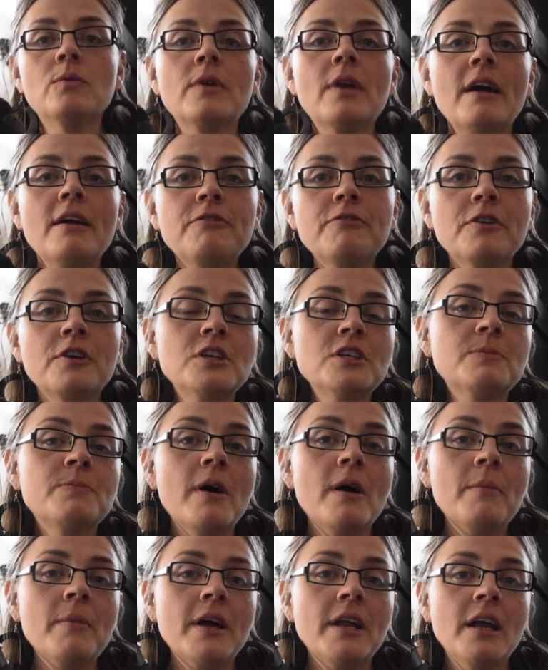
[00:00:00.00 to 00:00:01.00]
When I first
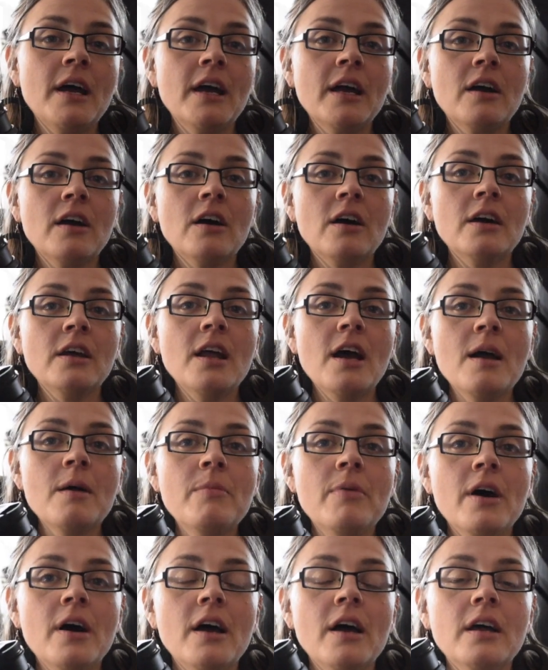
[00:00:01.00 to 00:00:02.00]
bought my Nikon, I
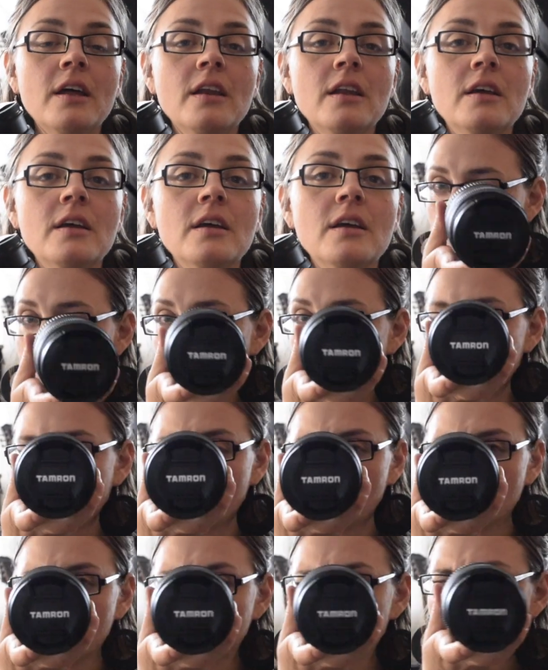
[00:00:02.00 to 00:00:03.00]
bought
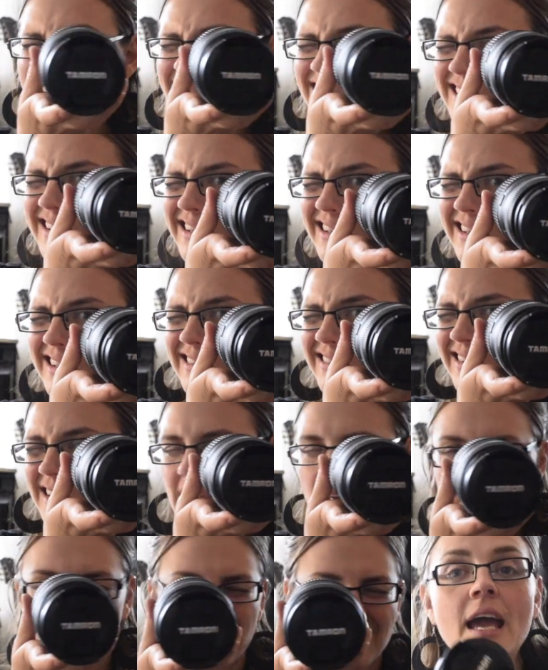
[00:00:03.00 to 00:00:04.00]
a kit and
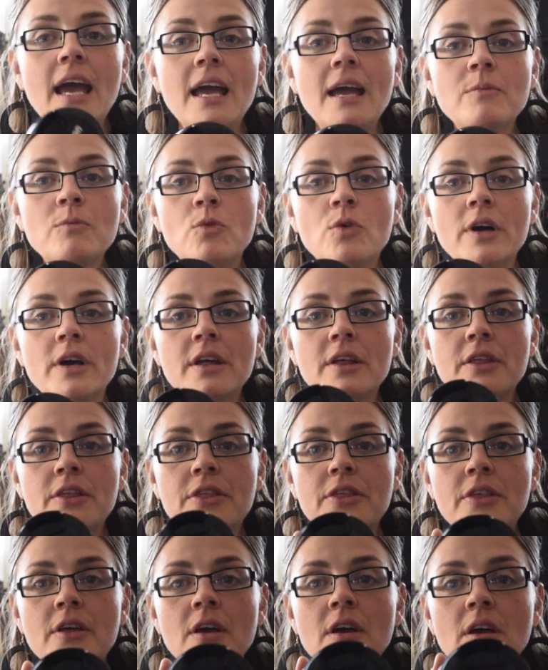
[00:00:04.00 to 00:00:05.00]
it came
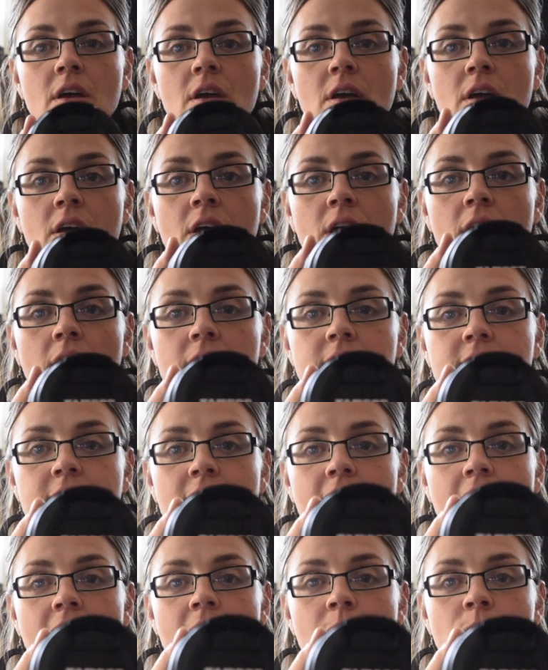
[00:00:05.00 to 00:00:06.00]
with a
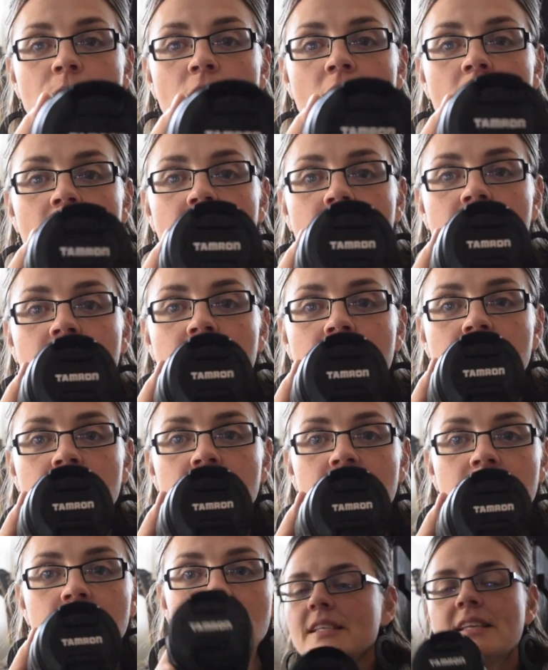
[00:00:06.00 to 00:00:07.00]
Tamron
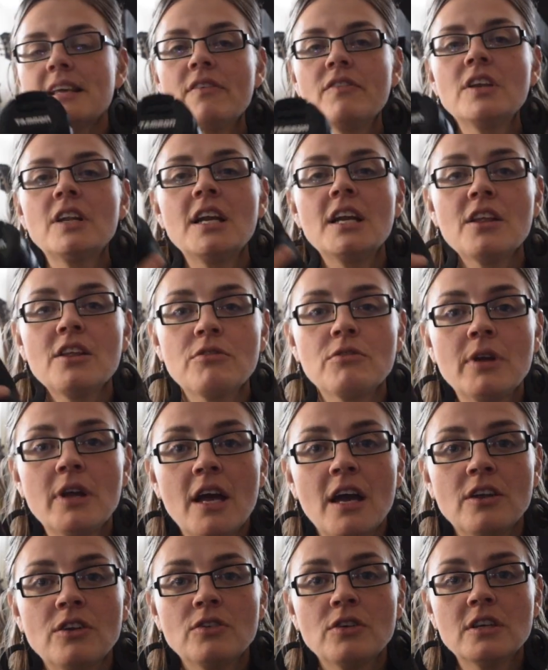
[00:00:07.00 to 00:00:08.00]

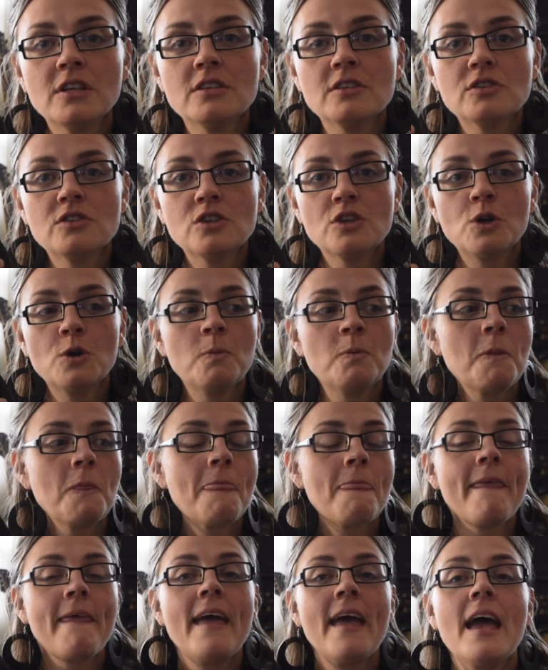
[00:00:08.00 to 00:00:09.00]
70-300 zoom.
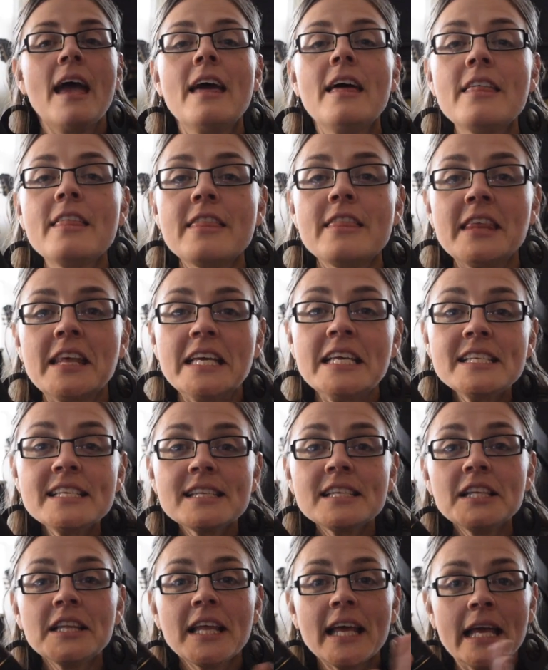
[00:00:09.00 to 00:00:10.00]

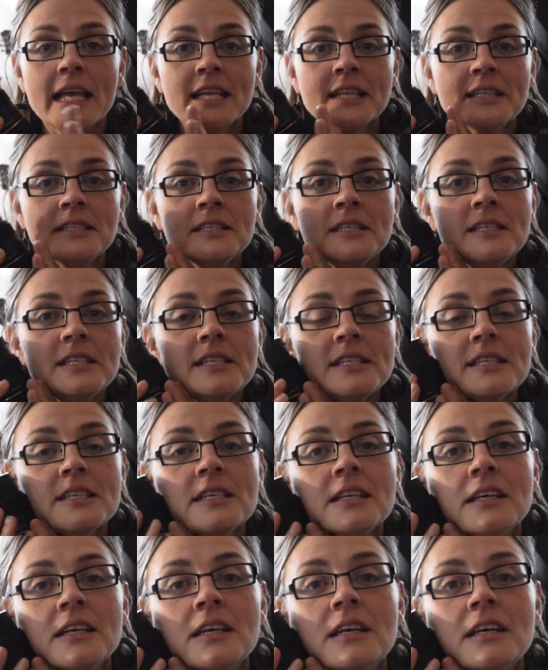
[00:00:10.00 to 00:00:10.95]
This lens,